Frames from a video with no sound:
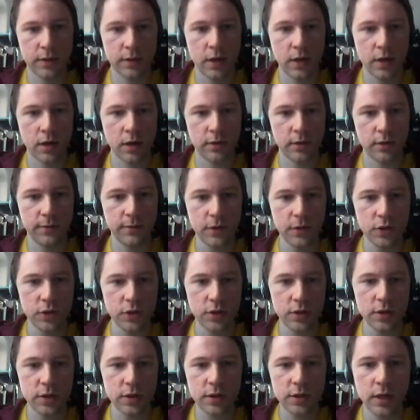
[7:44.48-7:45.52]
are the
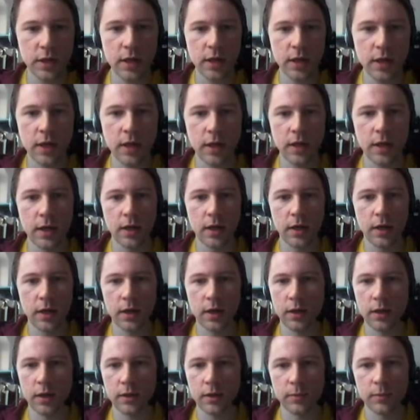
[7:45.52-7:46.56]
features.
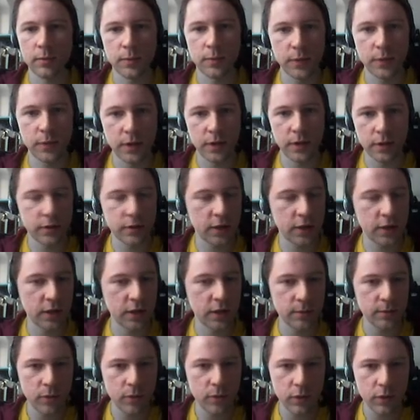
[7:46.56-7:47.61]
We
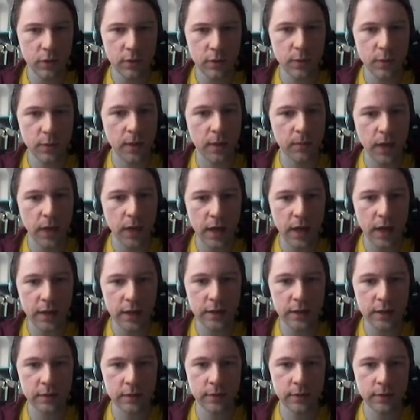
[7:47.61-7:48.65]
train the model, we apply
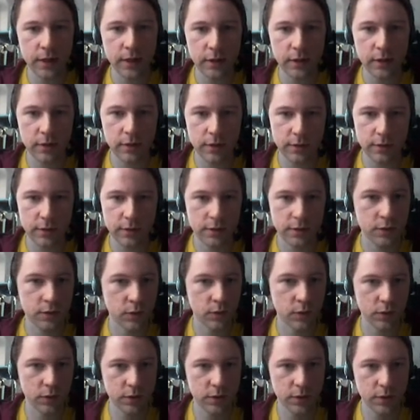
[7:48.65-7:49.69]
it, and we get these
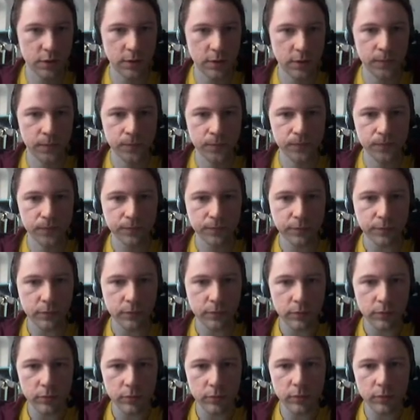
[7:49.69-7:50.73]
scores.
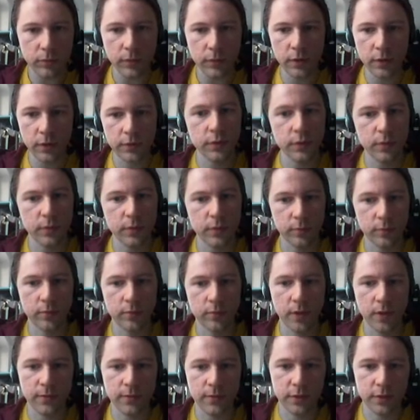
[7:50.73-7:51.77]
So
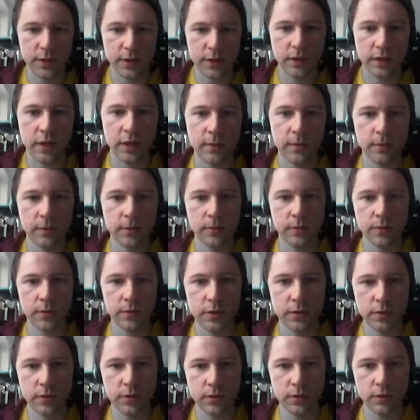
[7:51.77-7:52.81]
my first attempt
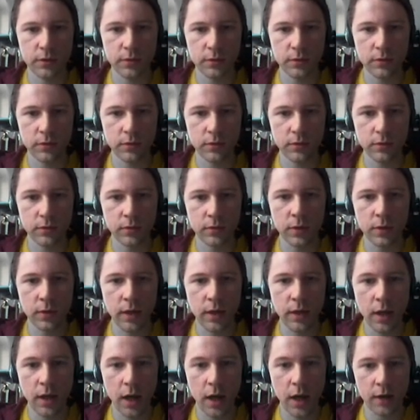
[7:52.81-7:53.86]
was to
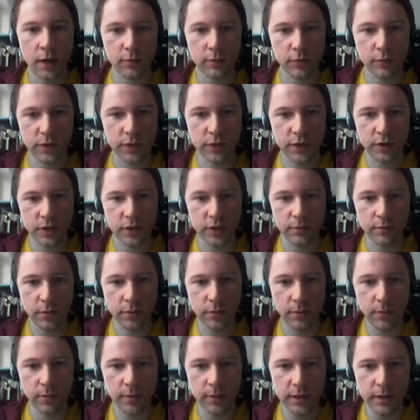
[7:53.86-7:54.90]
output actually
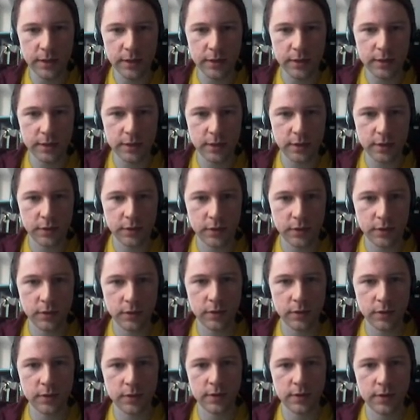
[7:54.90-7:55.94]
probabilities. So
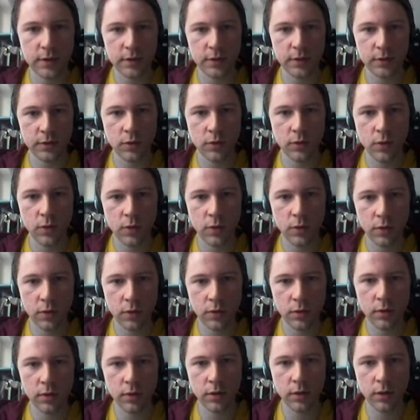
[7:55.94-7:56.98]
it's a
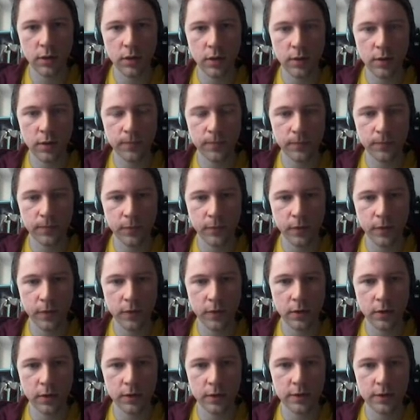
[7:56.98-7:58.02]
score,
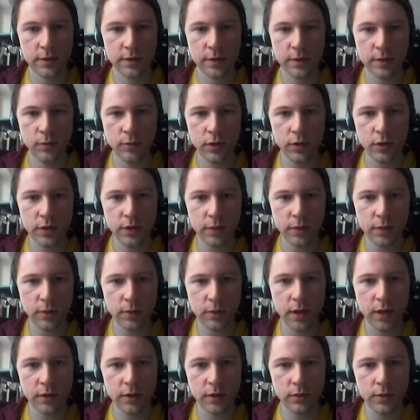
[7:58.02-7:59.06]
it's sigmoid
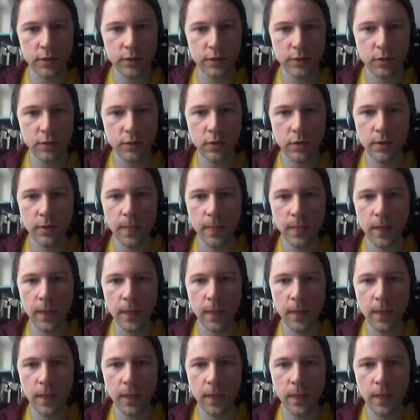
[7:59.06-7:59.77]
applied to the score,